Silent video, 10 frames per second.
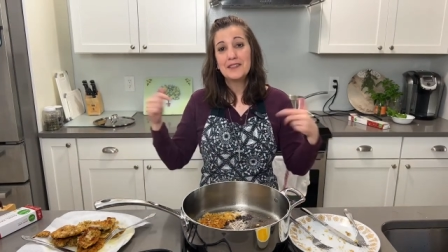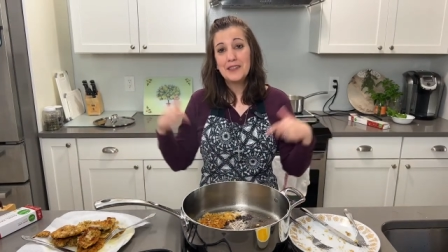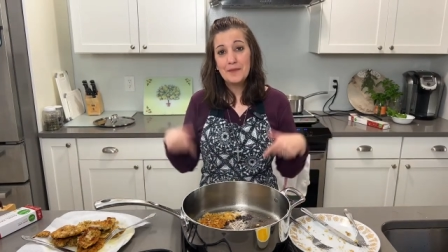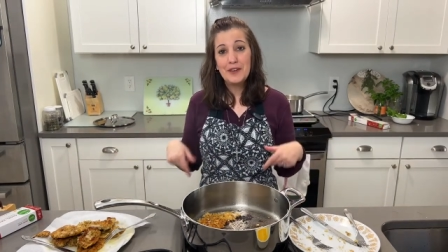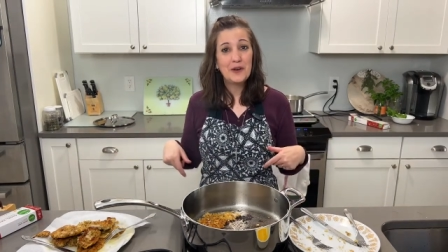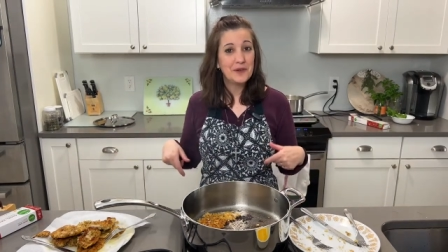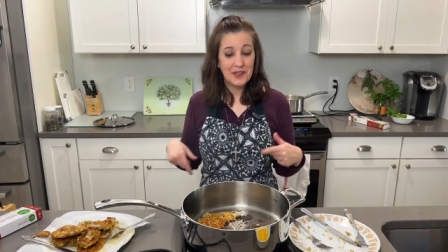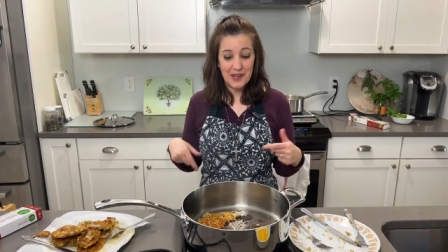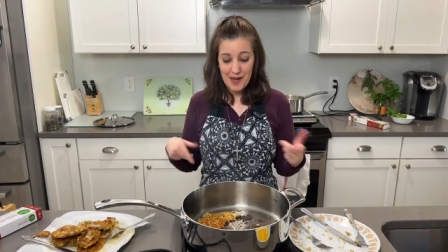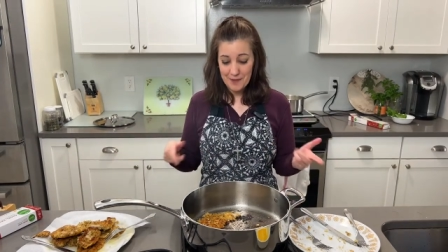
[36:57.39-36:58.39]
Let me know in
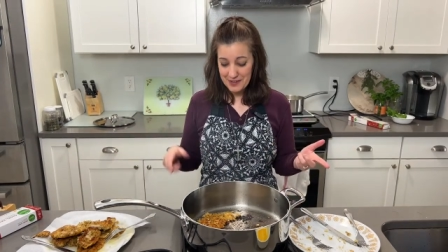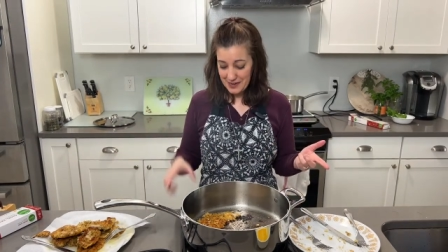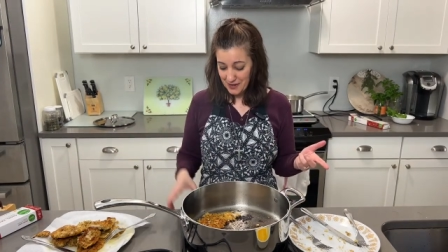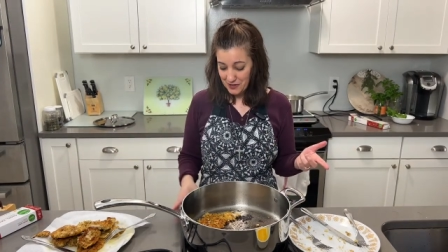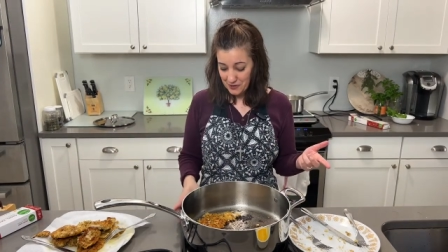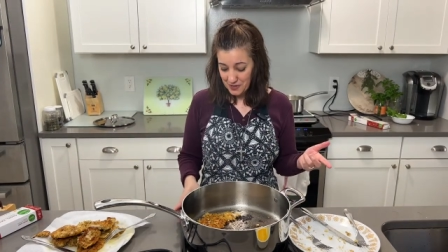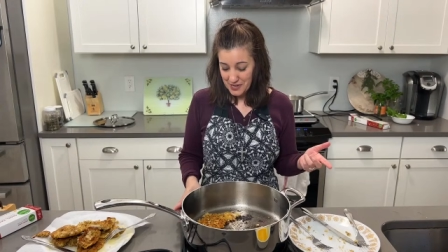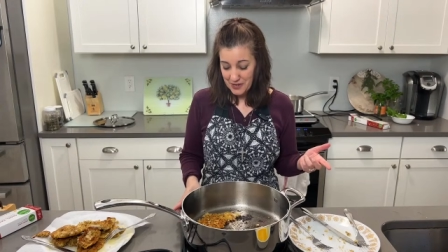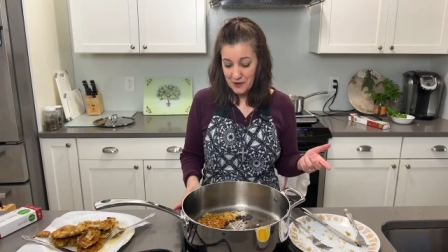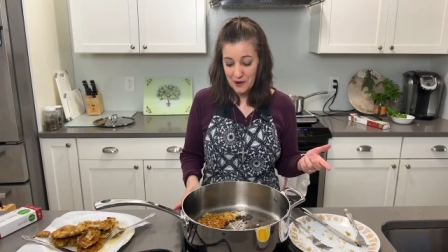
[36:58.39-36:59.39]
the comments how you
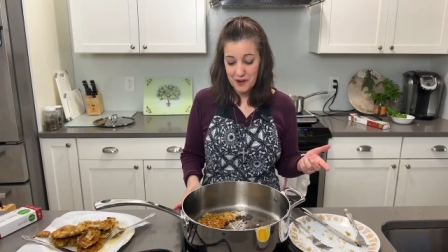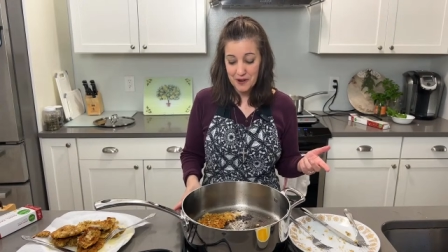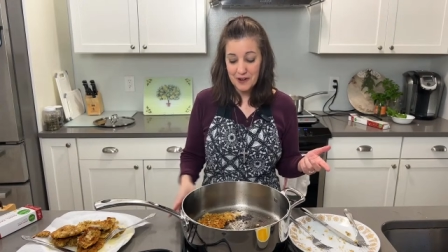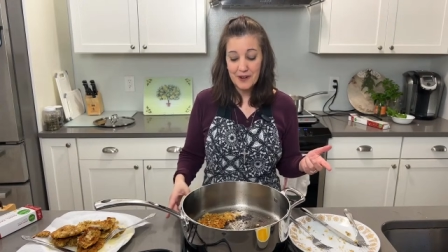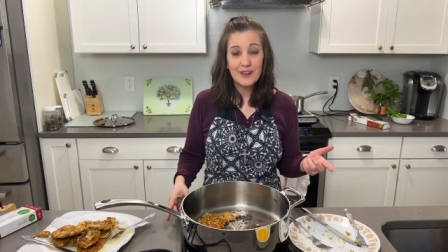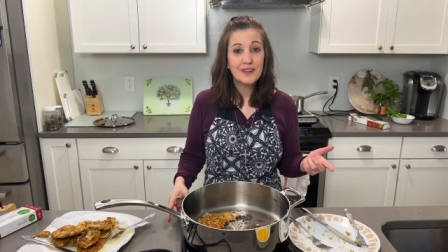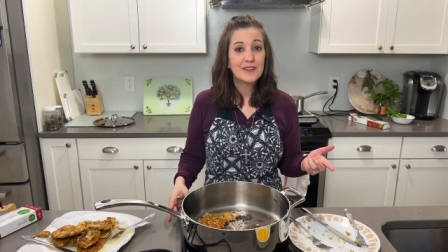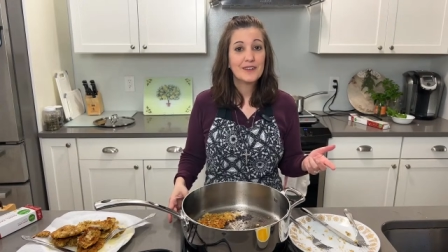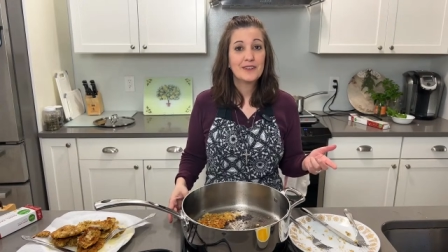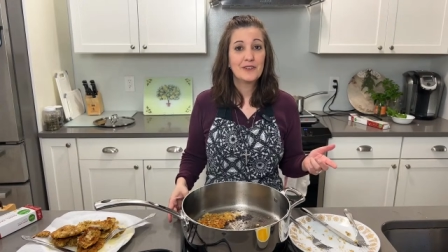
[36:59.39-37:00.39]
like your
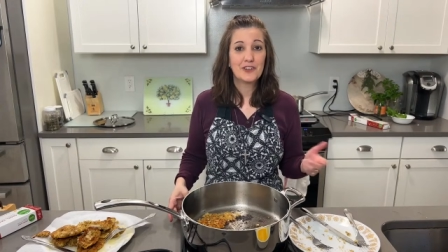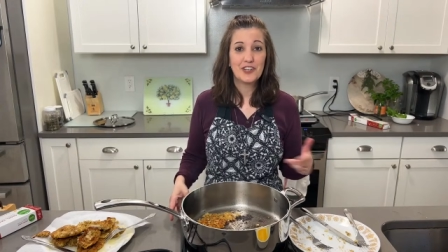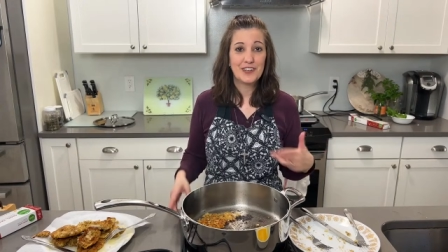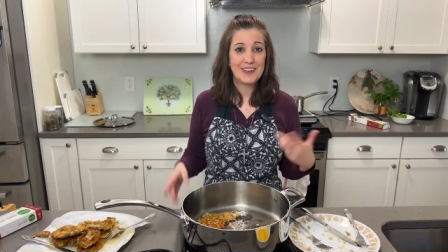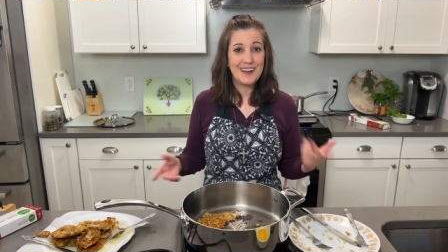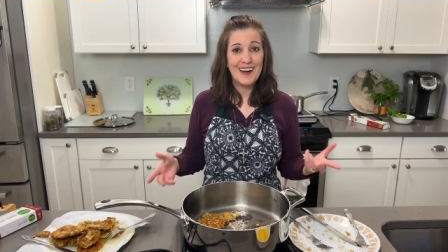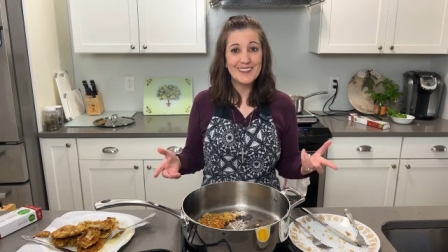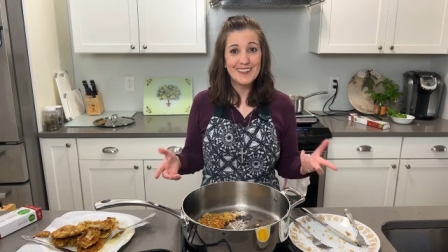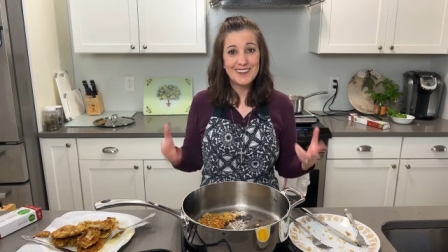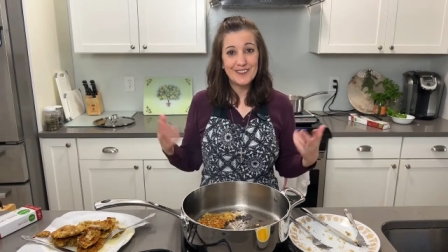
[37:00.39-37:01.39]
your chicken
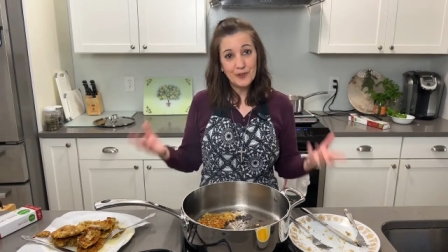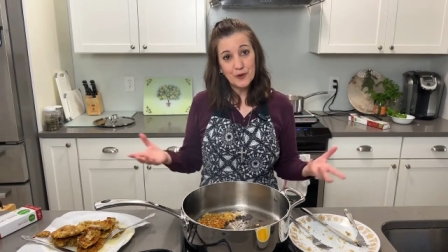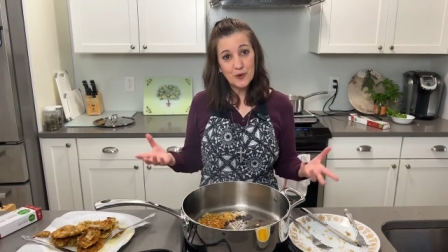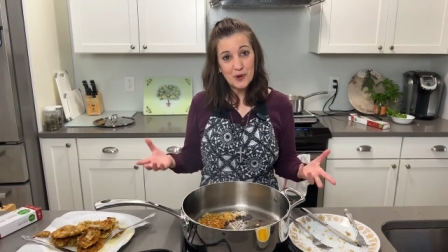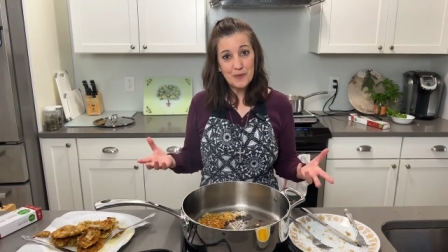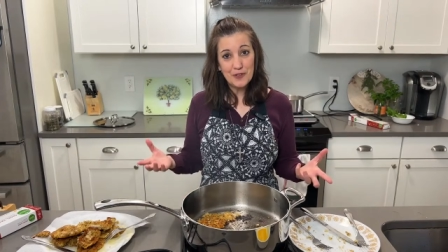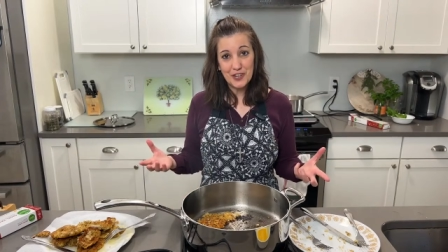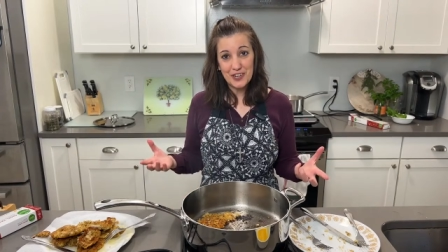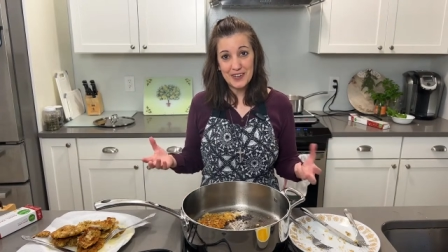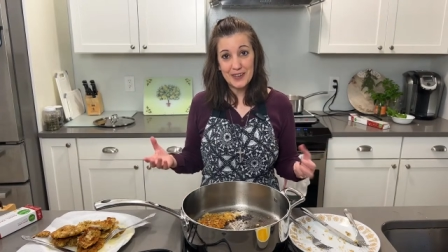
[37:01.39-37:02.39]
cutlets, if you grew up with
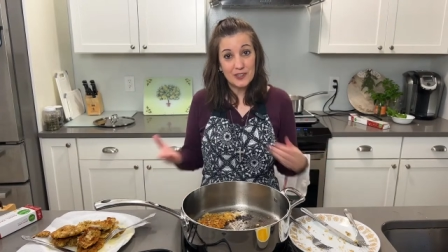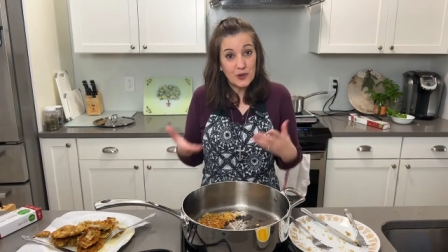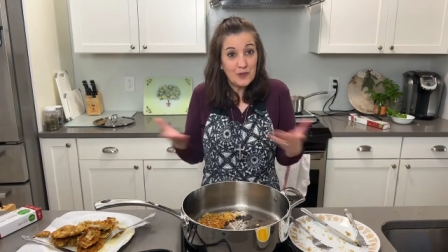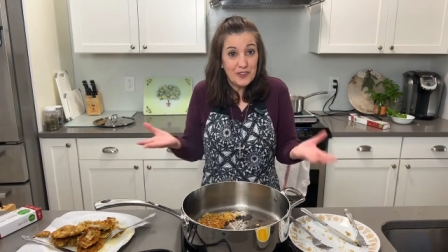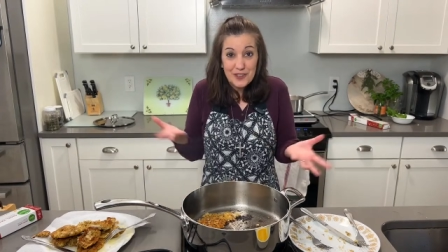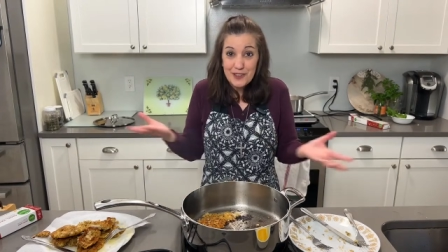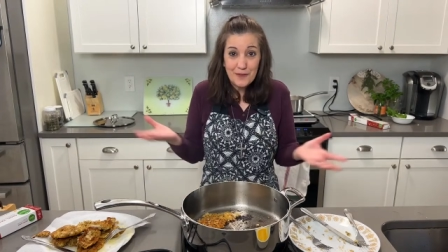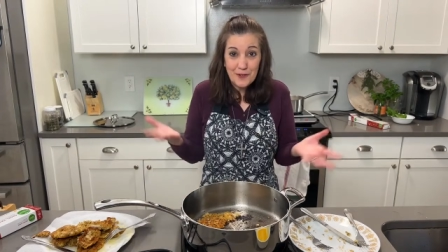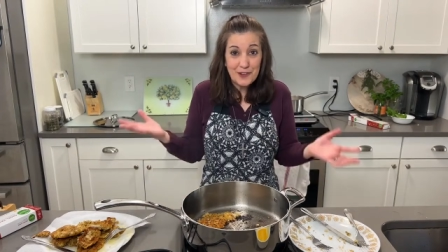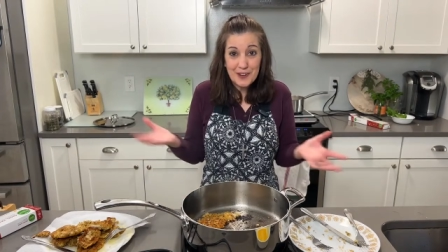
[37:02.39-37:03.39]
chicken cutlets, or if this is
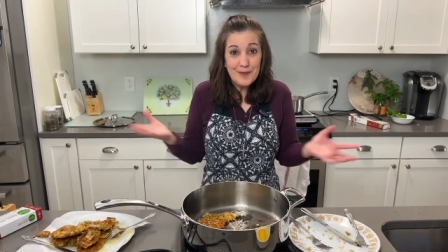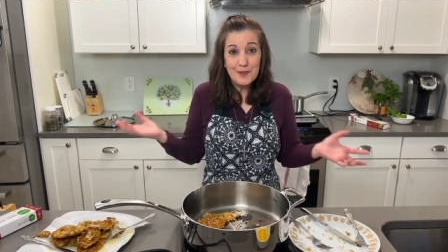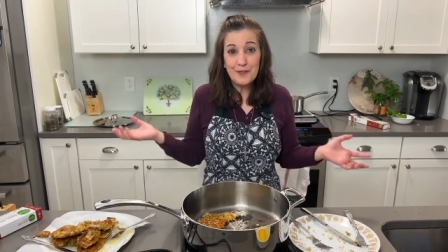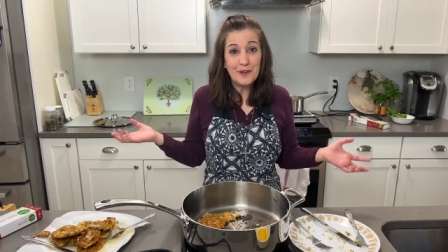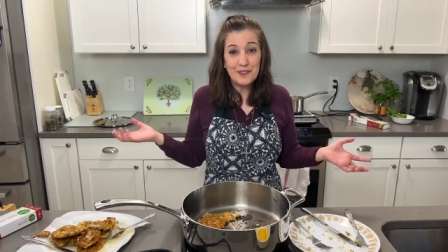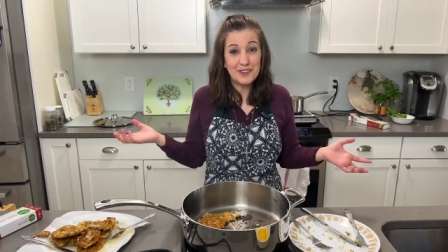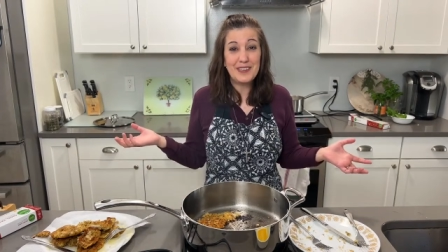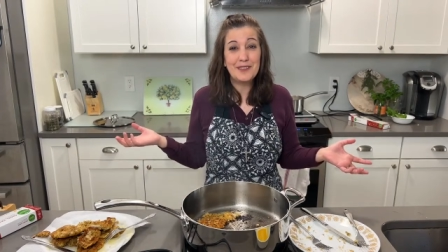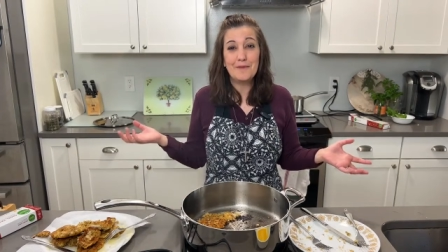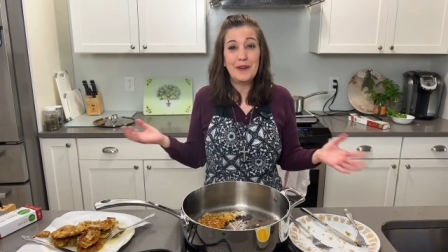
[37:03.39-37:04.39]
the first time you've ever
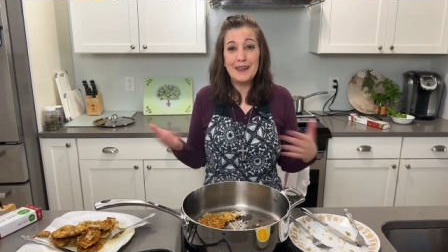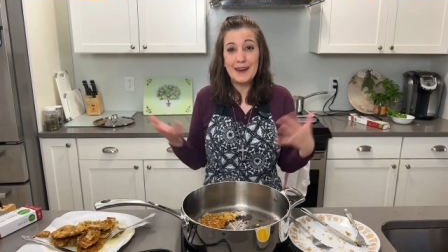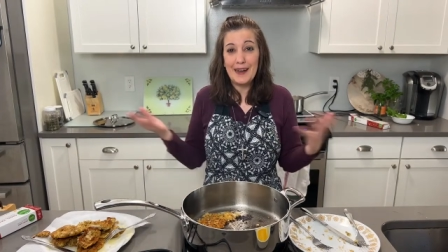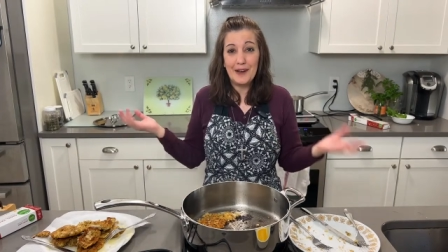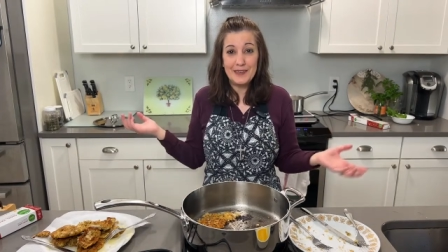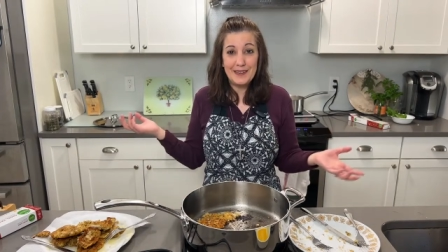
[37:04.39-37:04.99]
seen them made and how